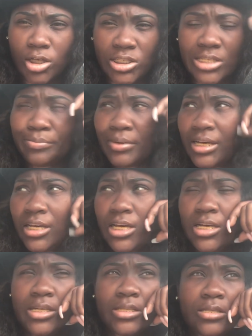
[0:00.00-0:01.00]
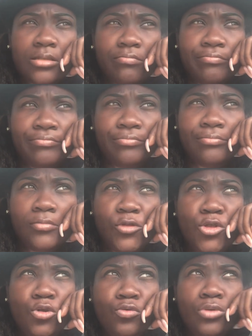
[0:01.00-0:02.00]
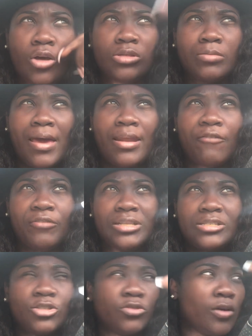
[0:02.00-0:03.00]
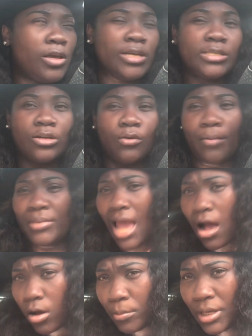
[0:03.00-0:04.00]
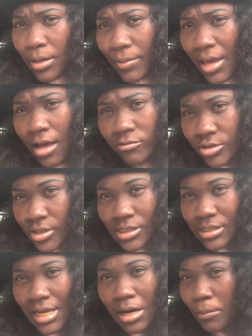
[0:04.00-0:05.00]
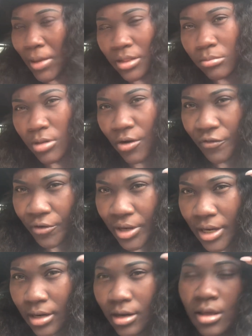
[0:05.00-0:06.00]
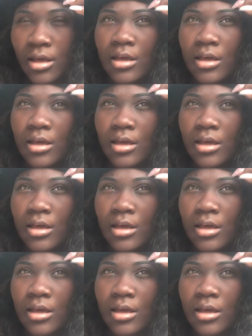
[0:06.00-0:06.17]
just because you know somebody off Instagram and y'all gonna meet up and have drinks, that don't make them your friend.